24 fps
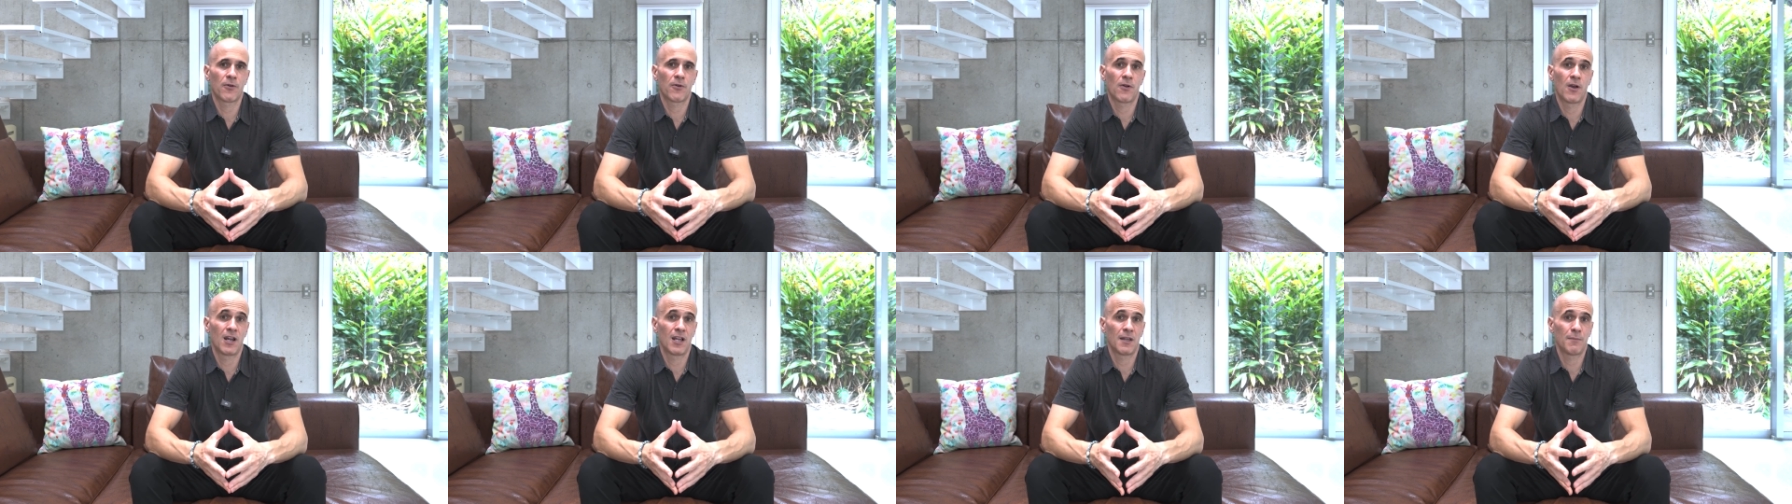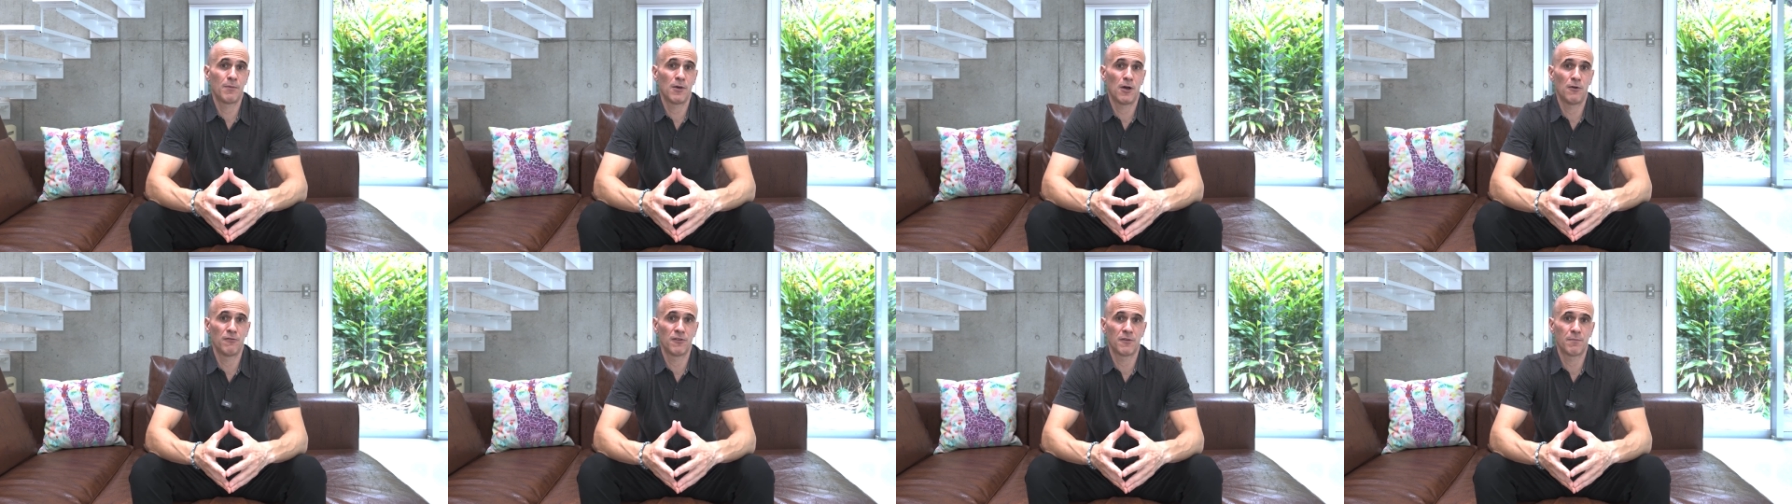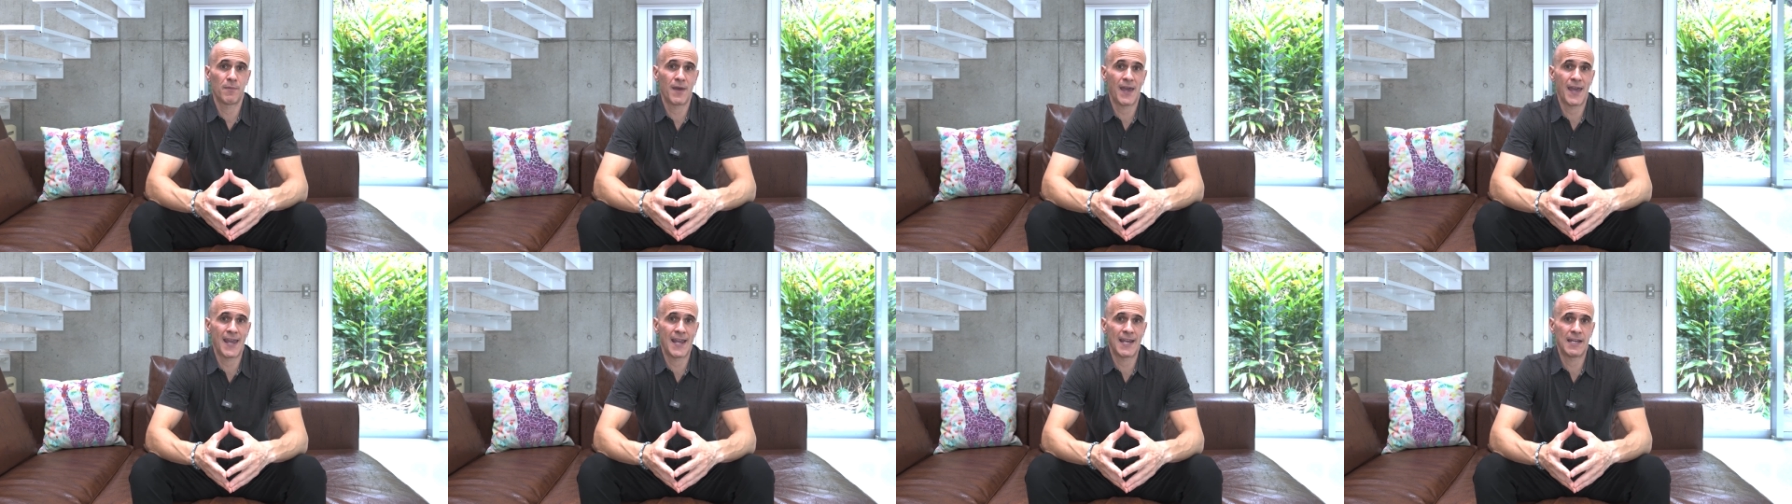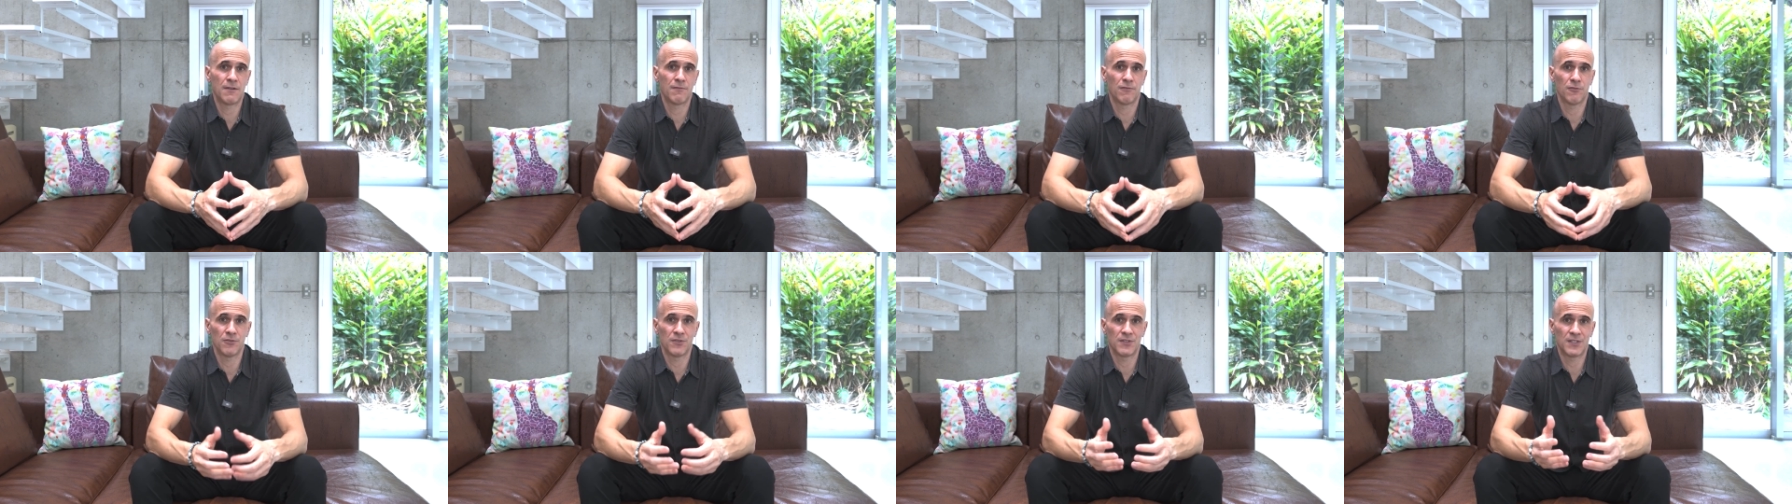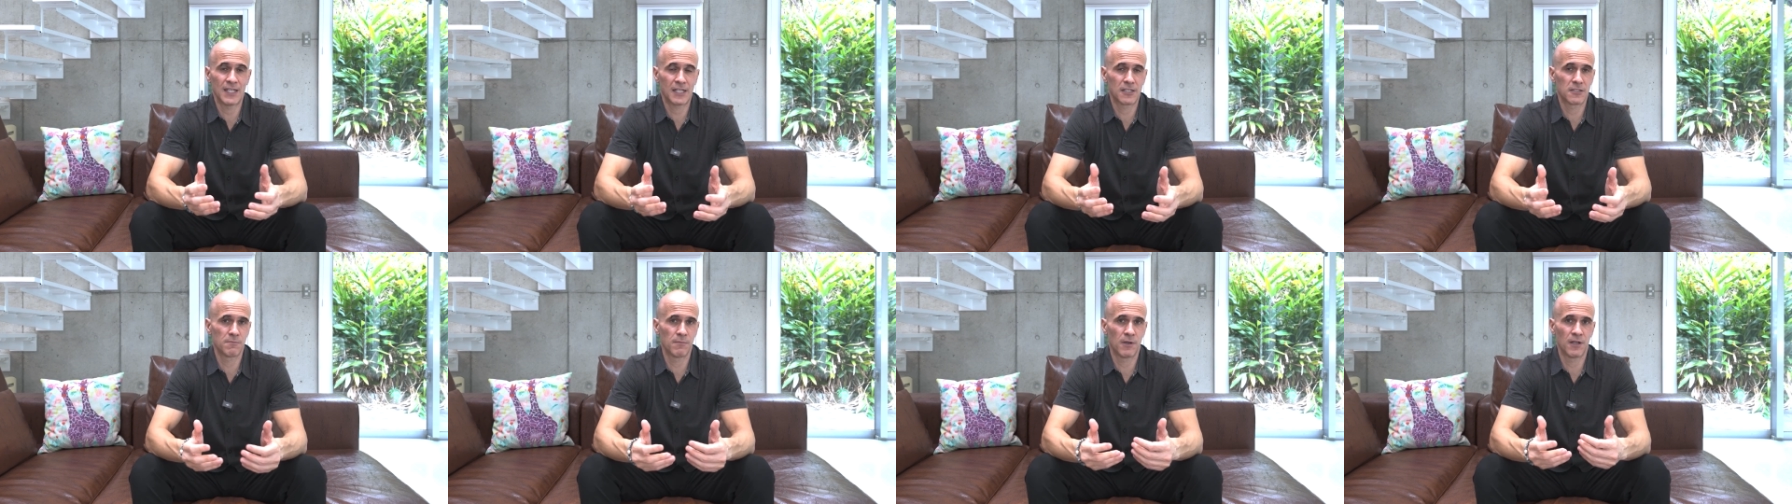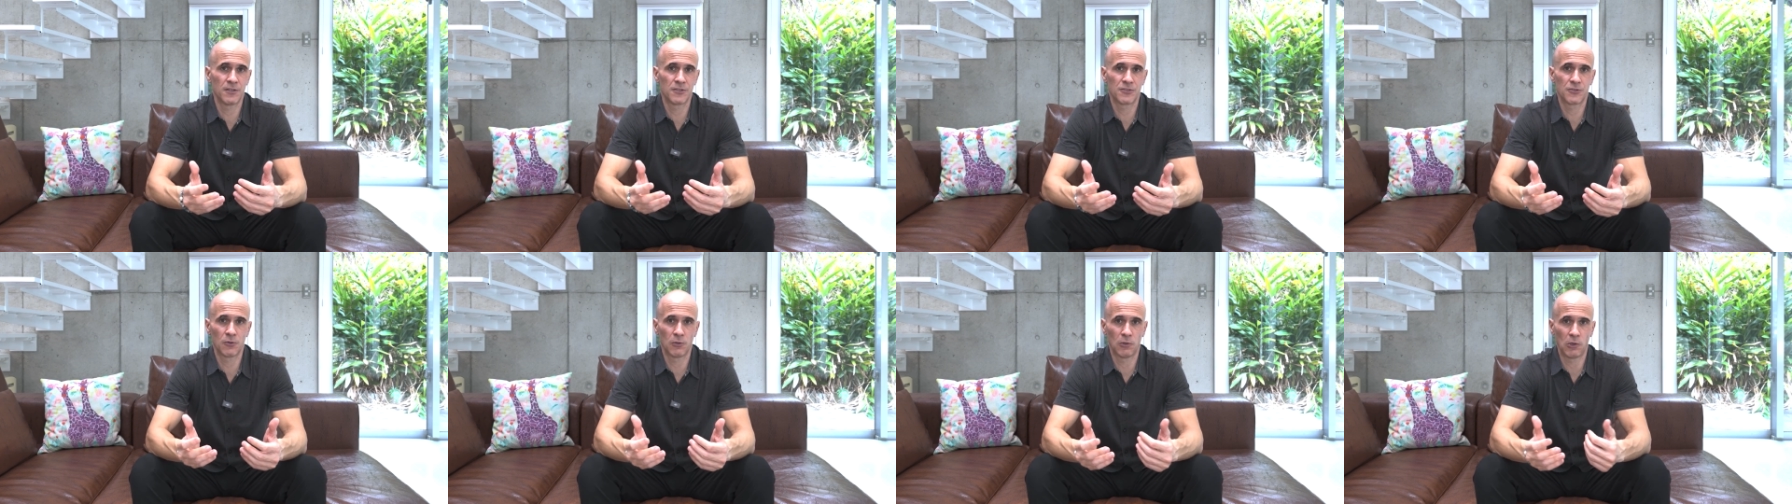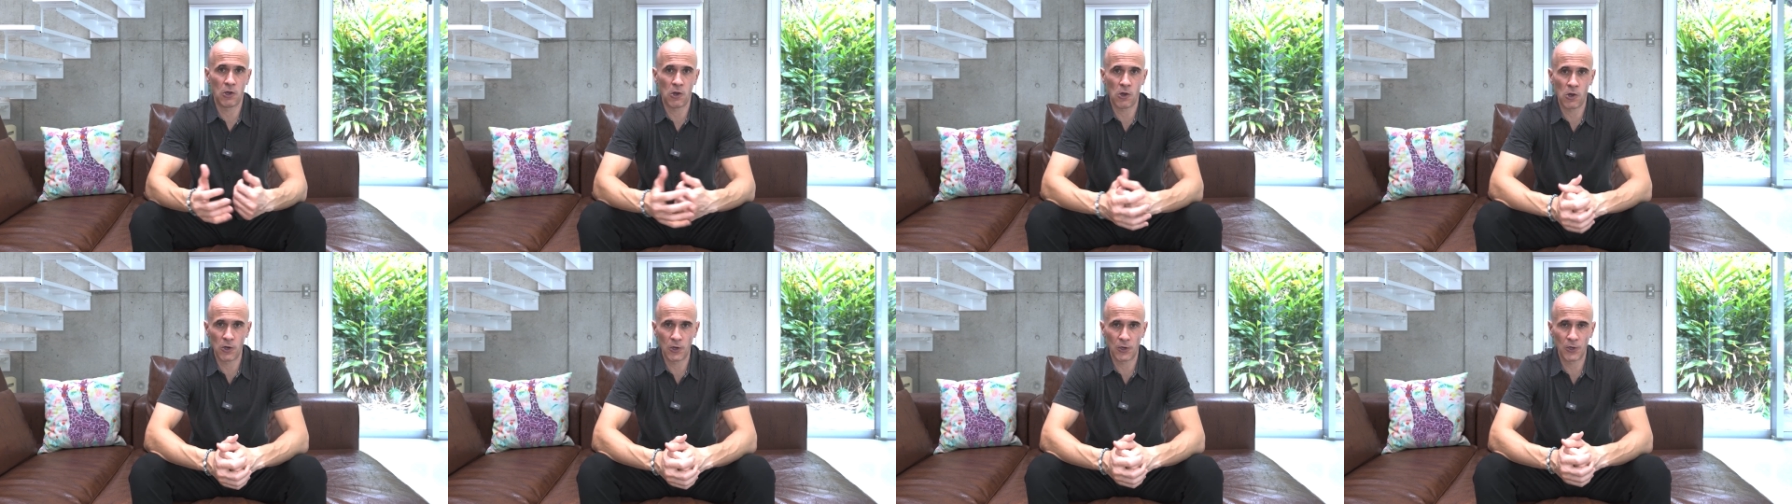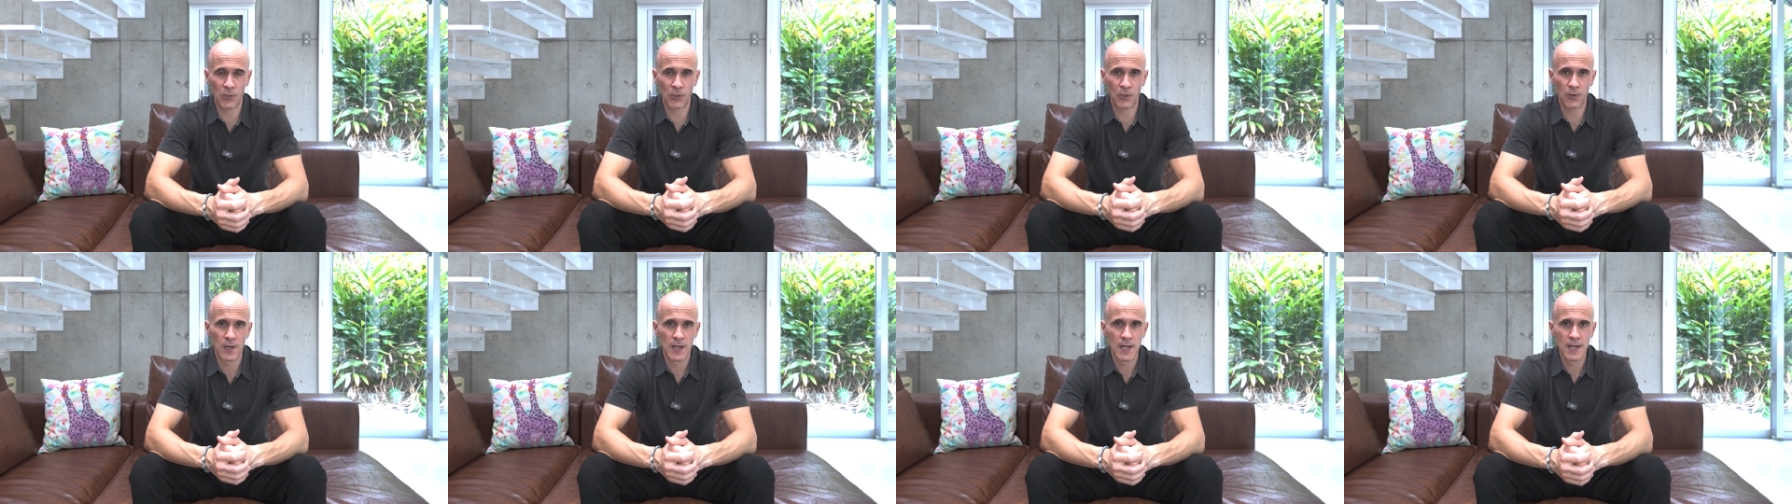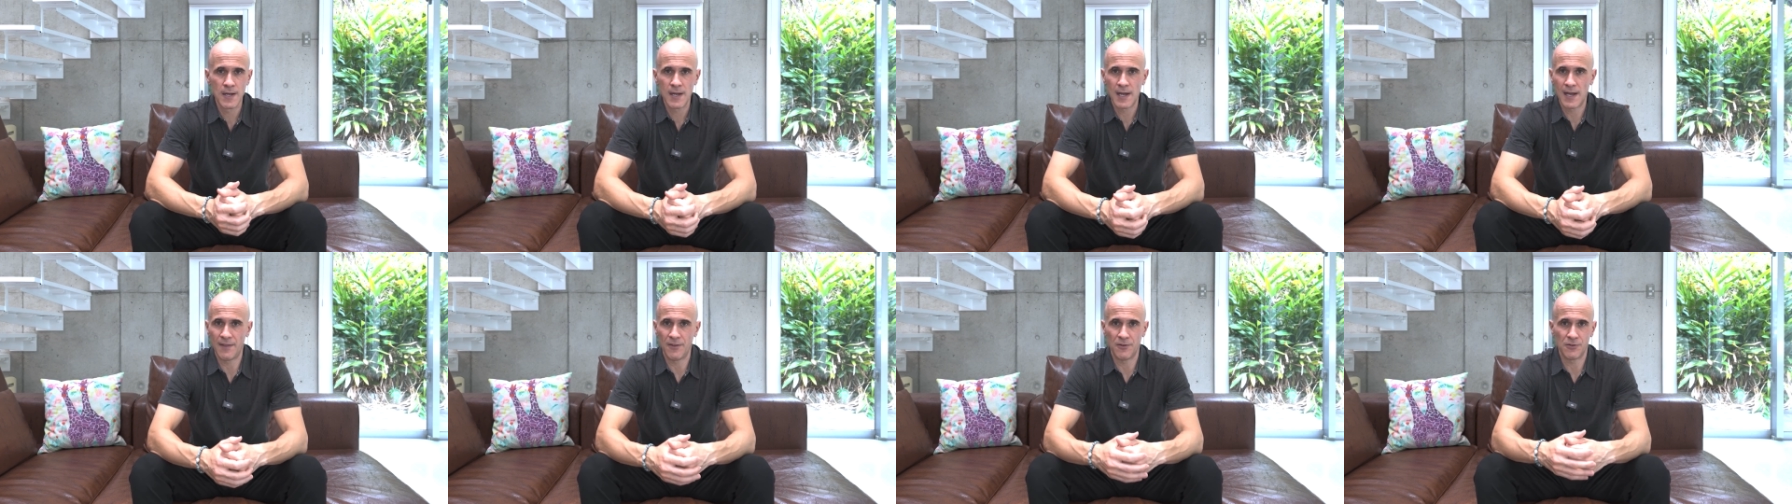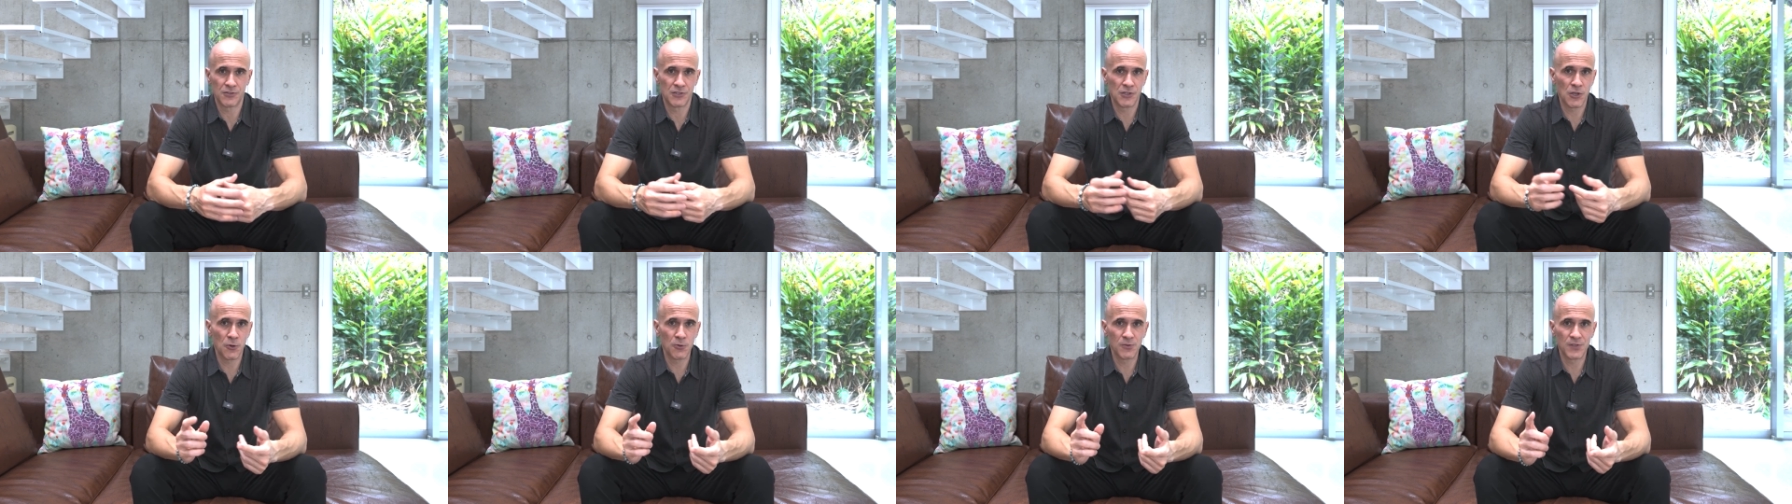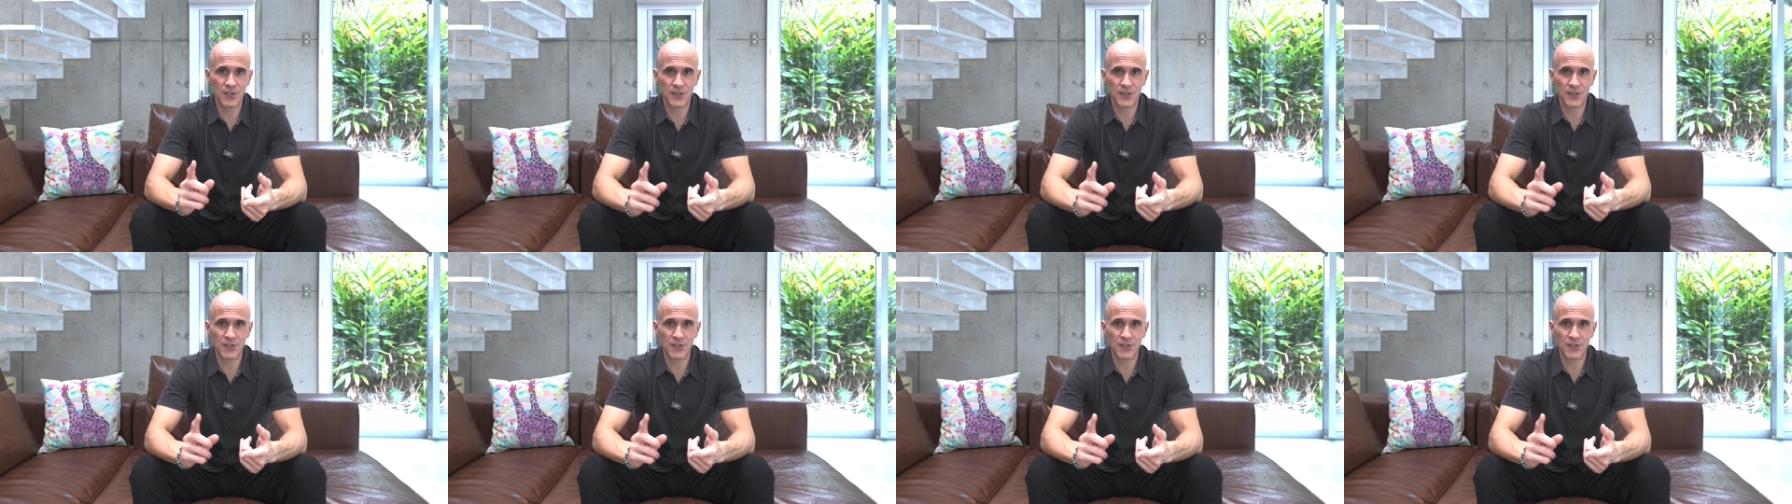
chronic pelvic pain for 6 months or longer, and there's no